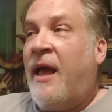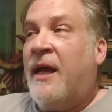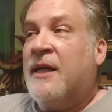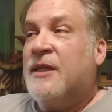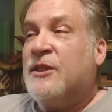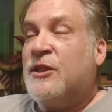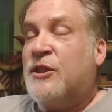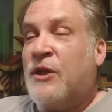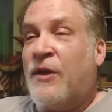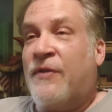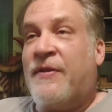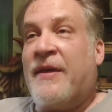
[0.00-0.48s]

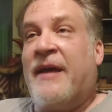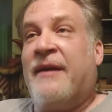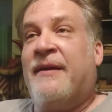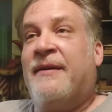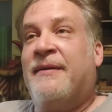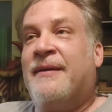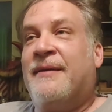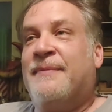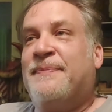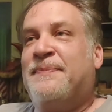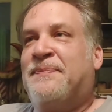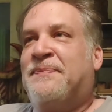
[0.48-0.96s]
So
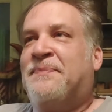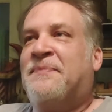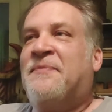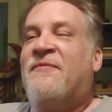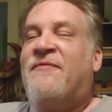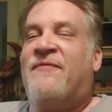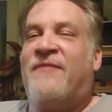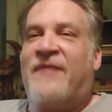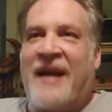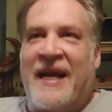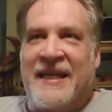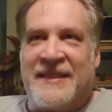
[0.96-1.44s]
then
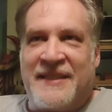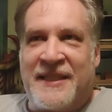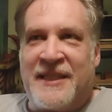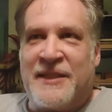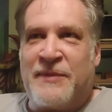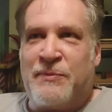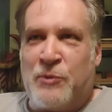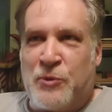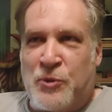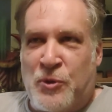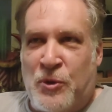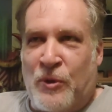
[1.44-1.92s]

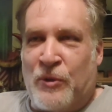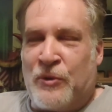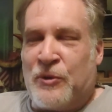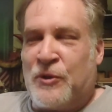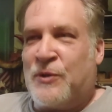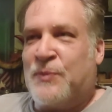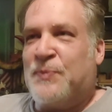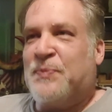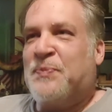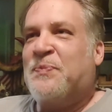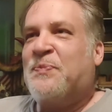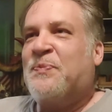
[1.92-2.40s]
Frances
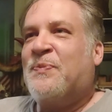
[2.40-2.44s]
Munoz,